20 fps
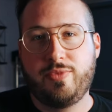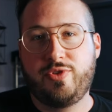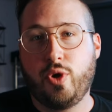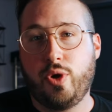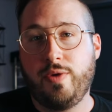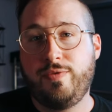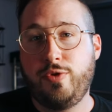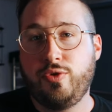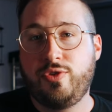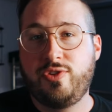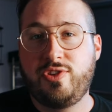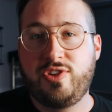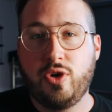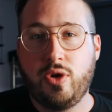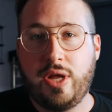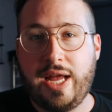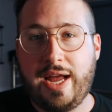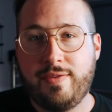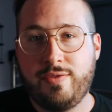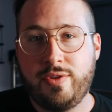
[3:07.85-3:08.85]
so if you
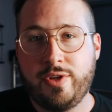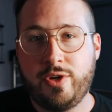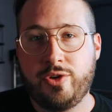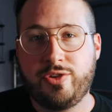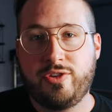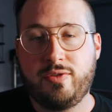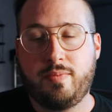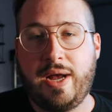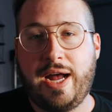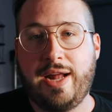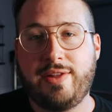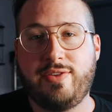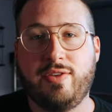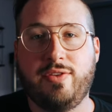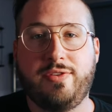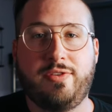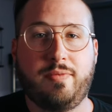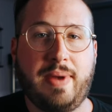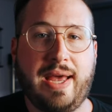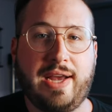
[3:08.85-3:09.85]
still have little spots and
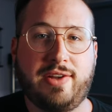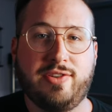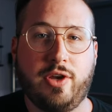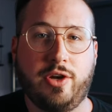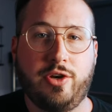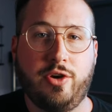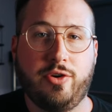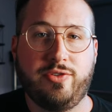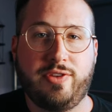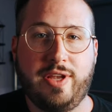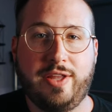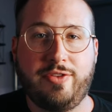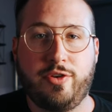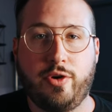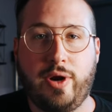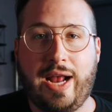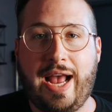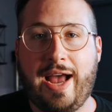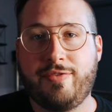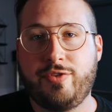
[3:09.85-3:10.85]
specks on your
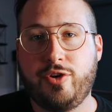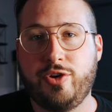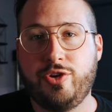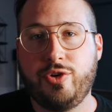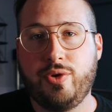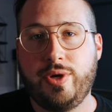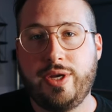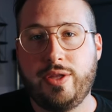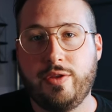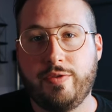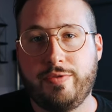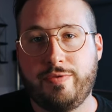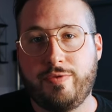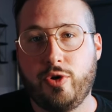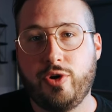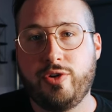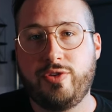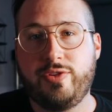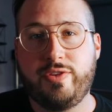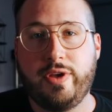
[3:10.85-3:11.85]
sensor after doing the
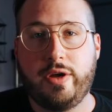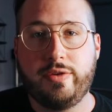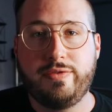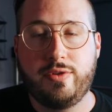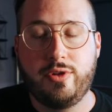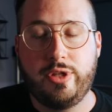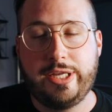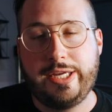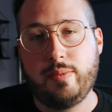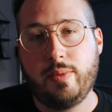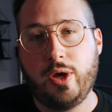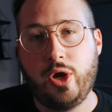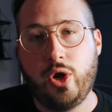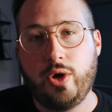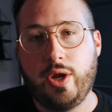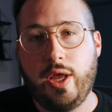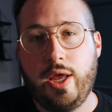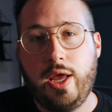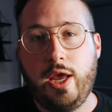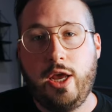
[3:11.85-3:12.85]
first self-clean
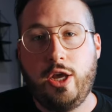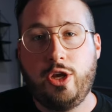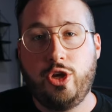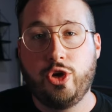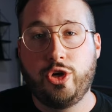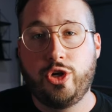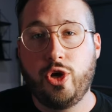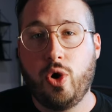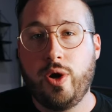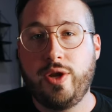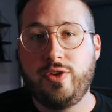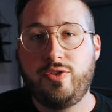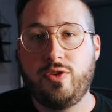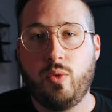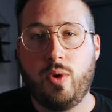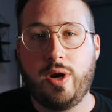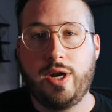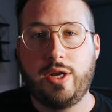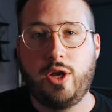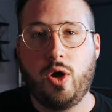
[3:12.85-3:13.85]
mode, you're going to
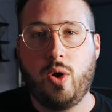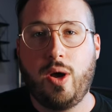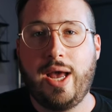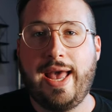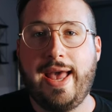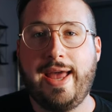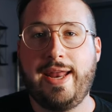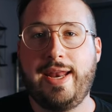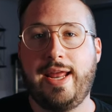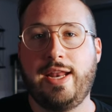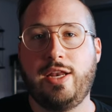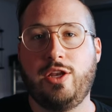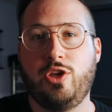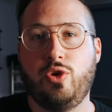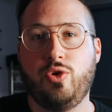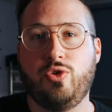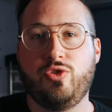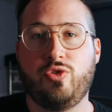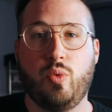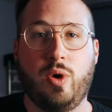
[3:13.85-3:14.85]
want to go ahead and
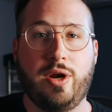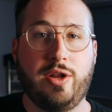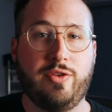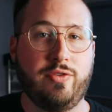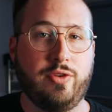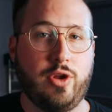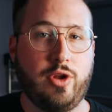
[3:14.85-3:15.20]
use what is